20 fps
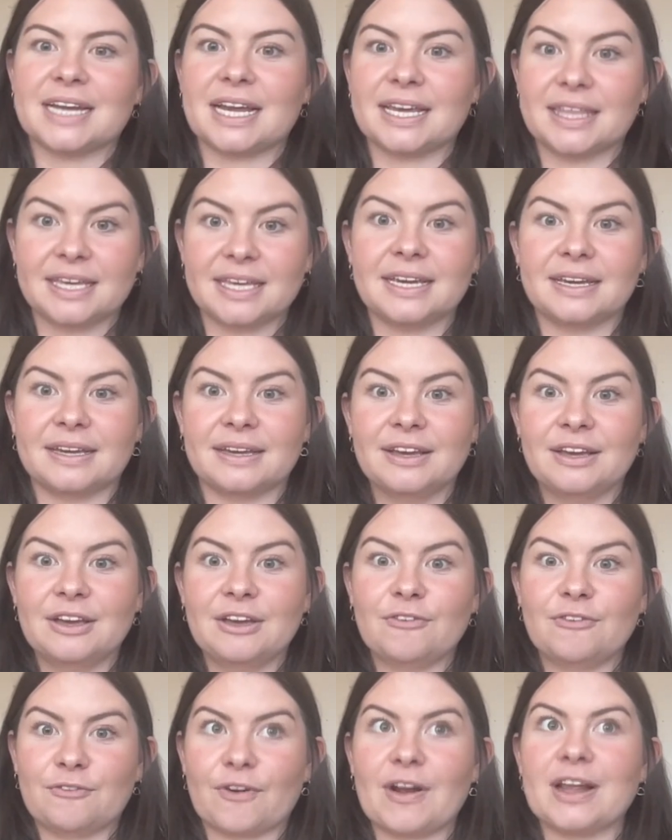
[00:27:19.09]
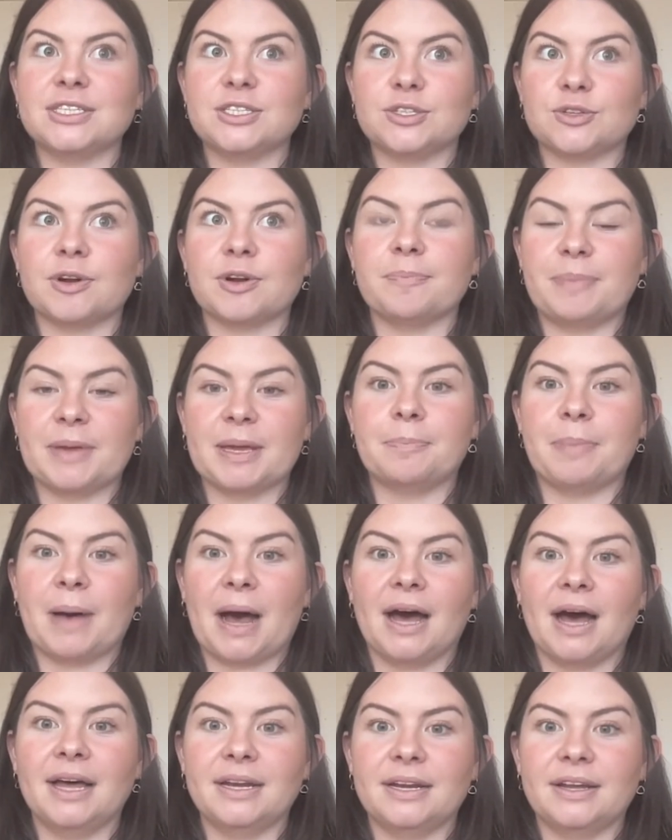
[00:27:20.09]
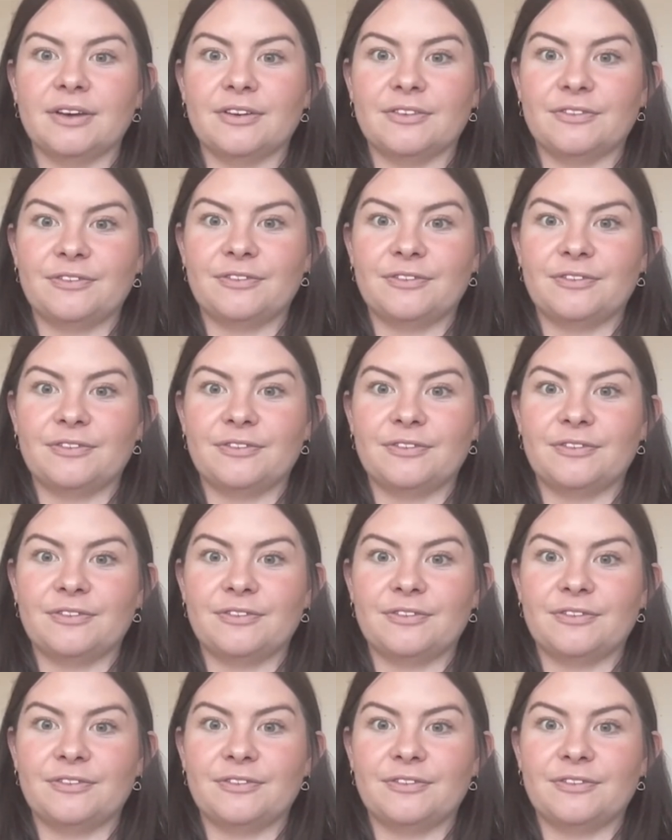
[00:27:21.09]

And I think friends are a big part of